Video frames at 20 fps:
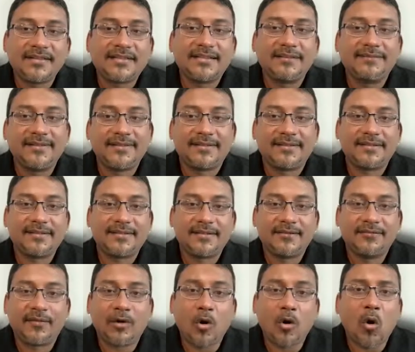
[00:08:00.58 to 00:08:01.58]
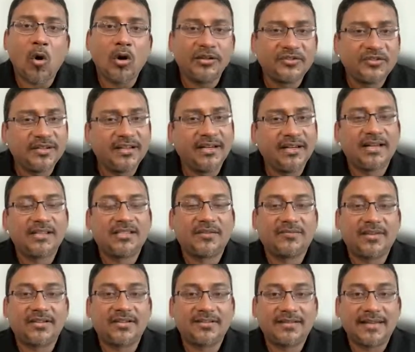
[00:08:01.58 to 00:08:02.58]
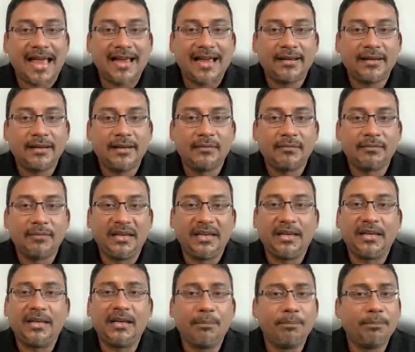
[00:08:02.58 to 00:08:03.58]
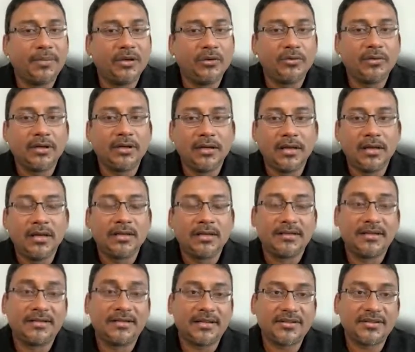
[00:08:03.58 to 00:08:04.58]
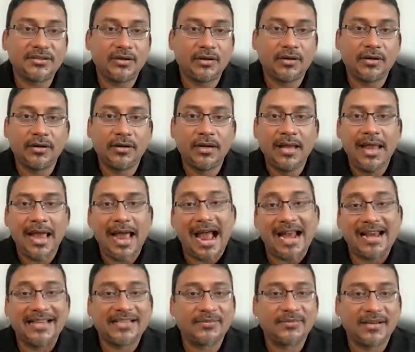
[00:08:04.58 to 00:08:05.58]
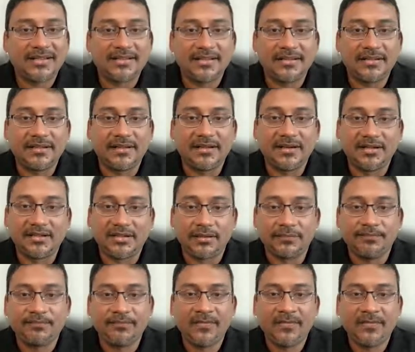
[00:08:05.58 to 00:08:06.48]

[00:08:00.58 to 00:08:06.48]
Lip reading: services for all three layers of your stack, meaning compute, data store, and as well as integration.